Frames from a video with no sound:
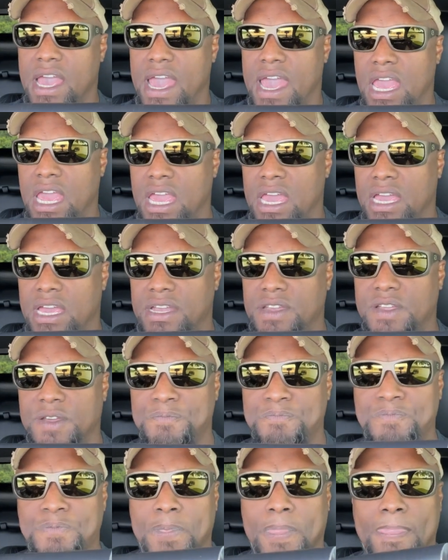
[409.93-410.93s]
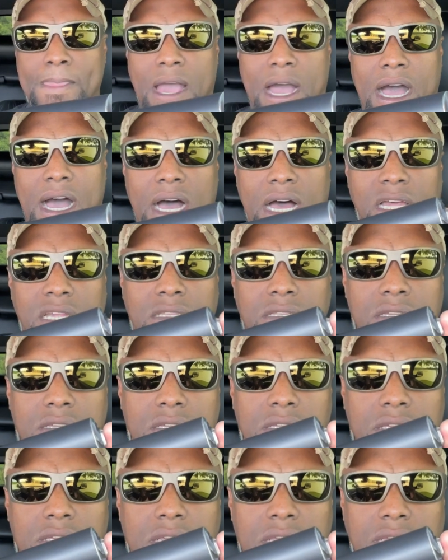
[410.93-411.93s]
And
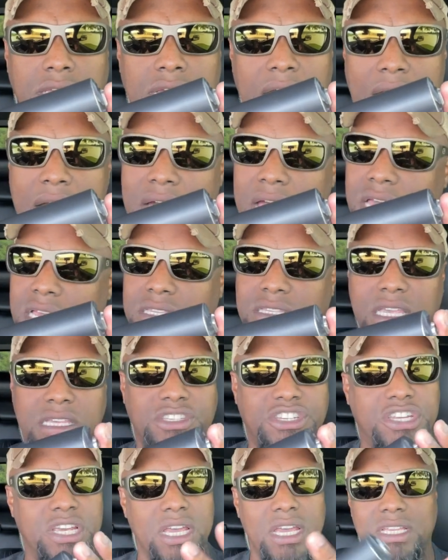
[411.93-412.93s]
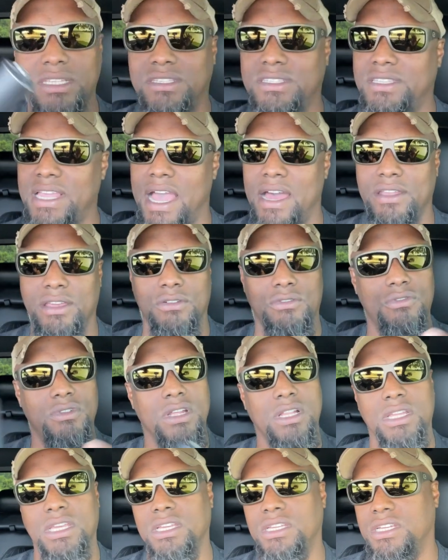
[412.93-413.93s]
guys, it just sounded
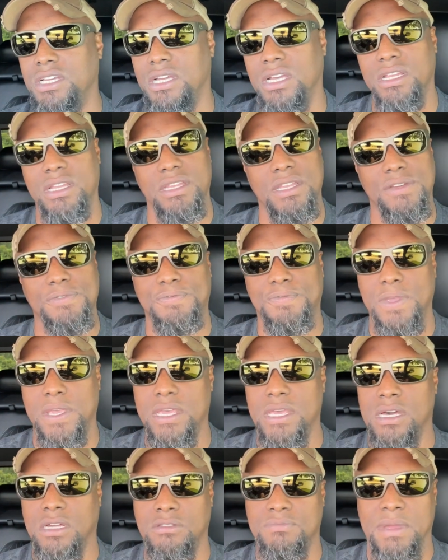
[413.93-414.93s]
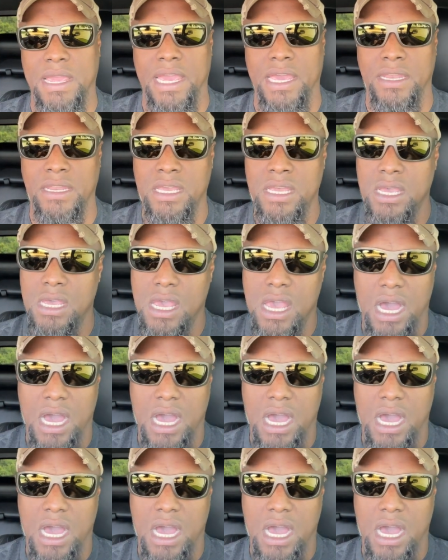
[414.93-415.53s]
really good in the field, man.